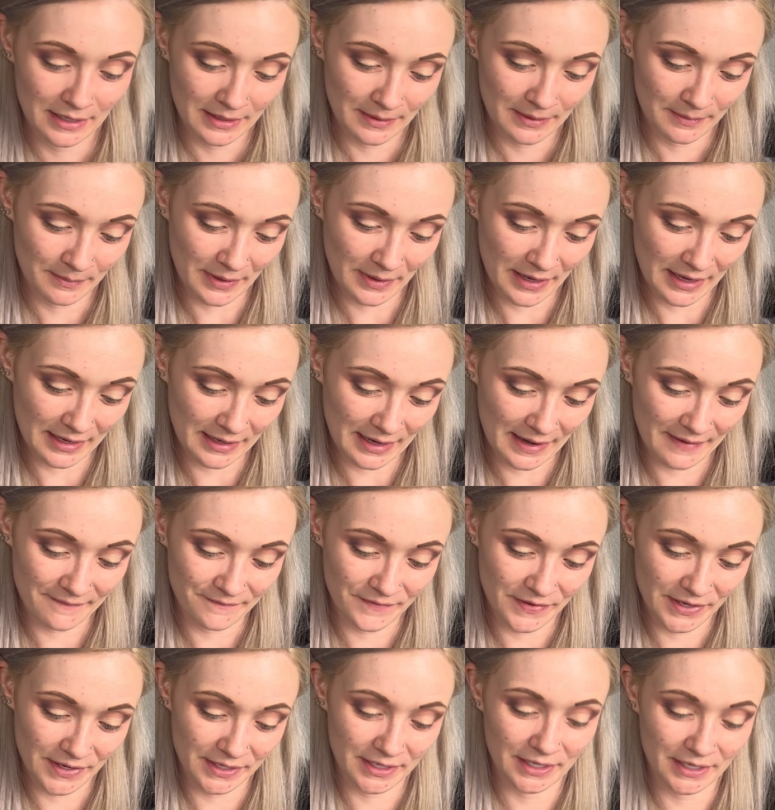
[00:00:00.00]
but I
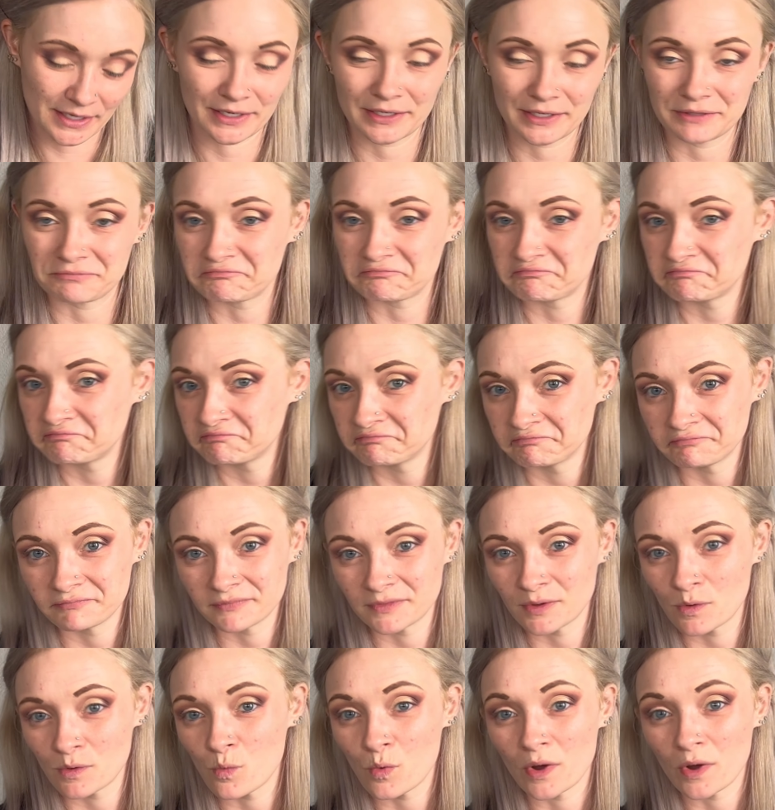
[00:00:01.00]
figured,
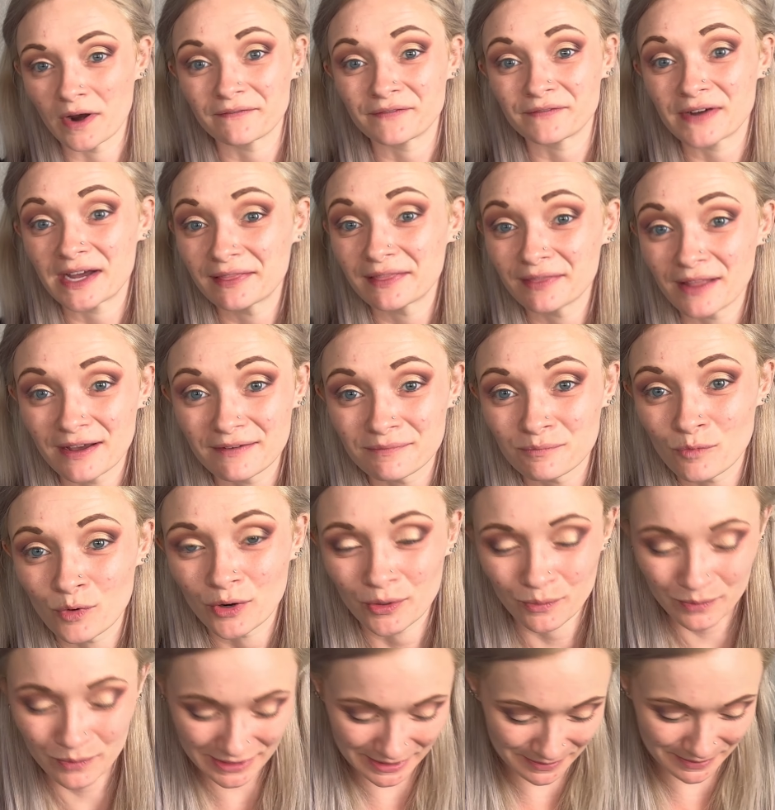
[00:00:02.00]
what if I love more
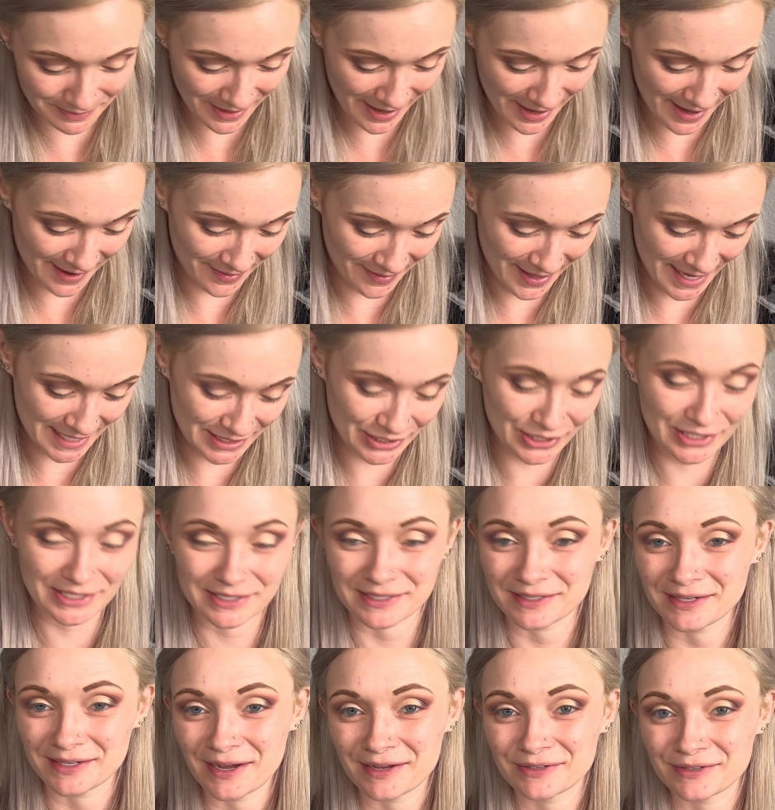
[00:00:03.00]
wispy eyelashes
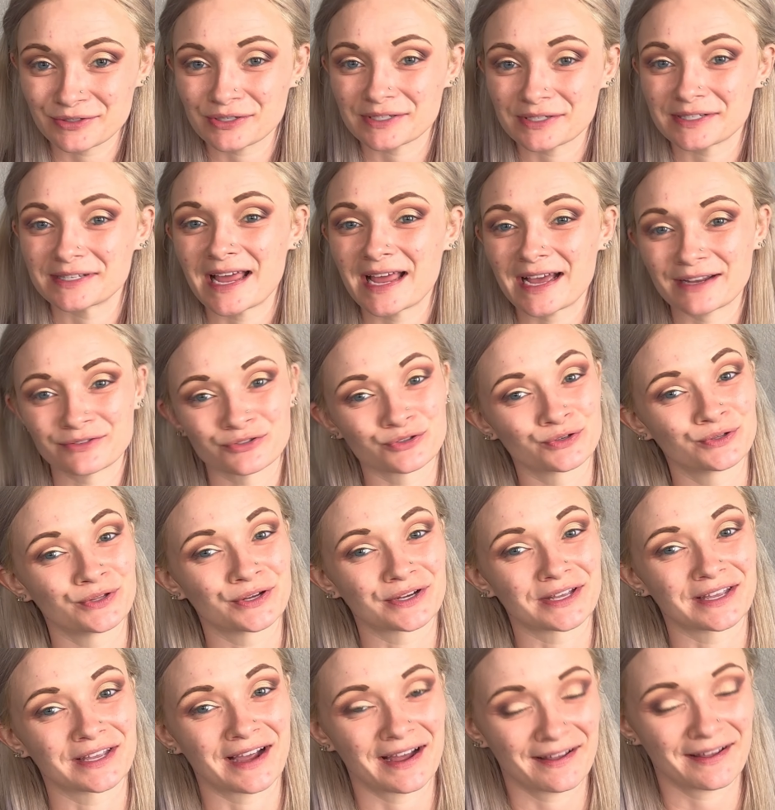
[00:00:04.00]
and not just natural
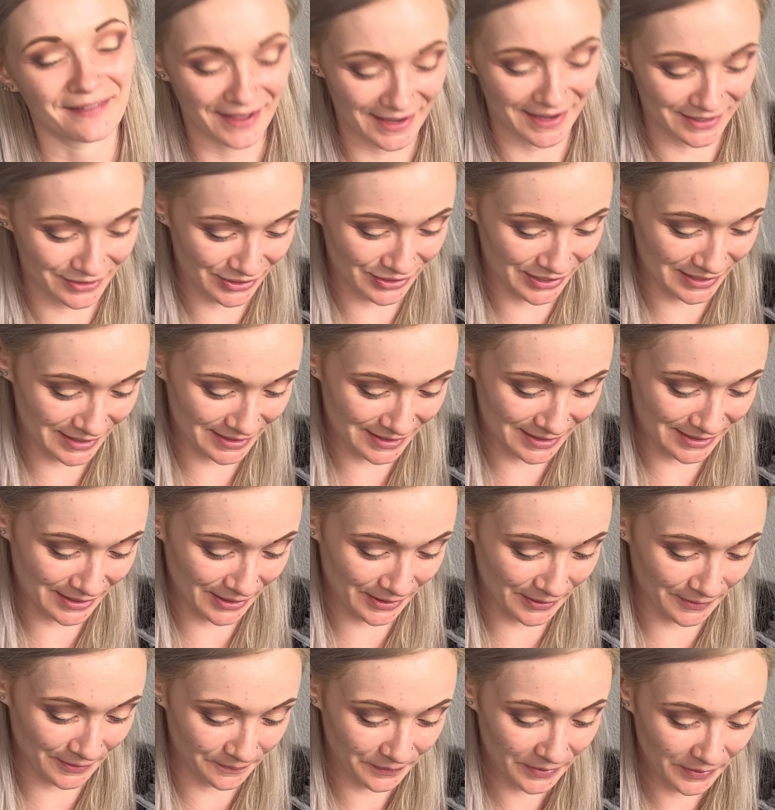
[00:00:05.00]
looking eyelashes?
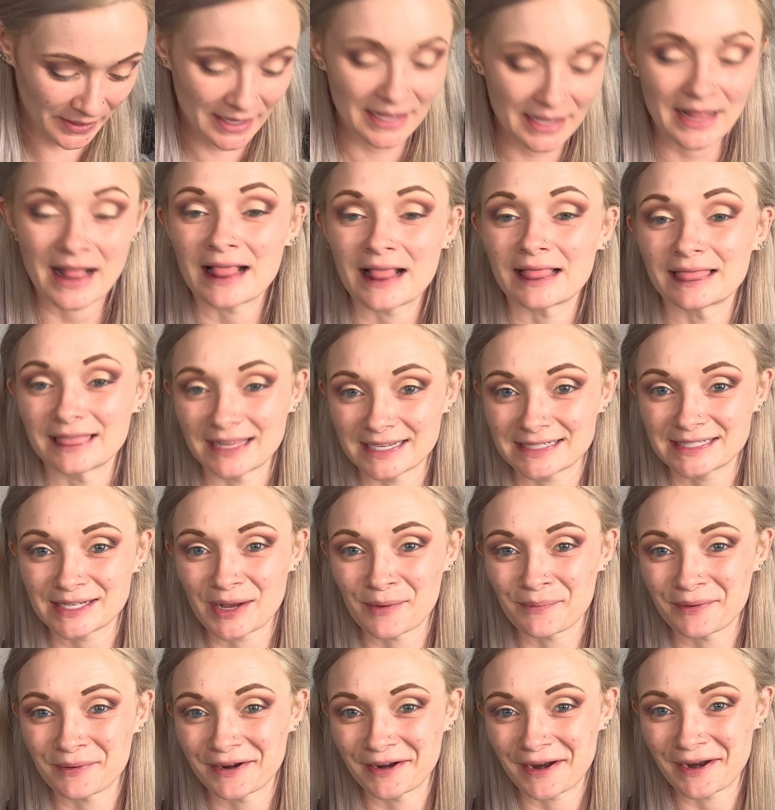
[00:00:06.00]
So let's
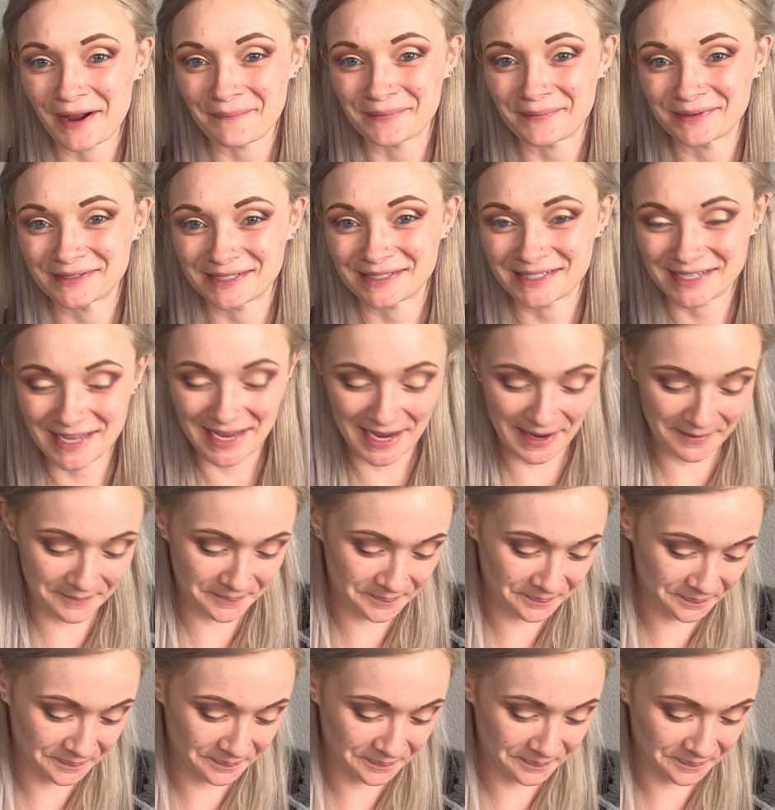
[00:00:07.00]
open it up and see.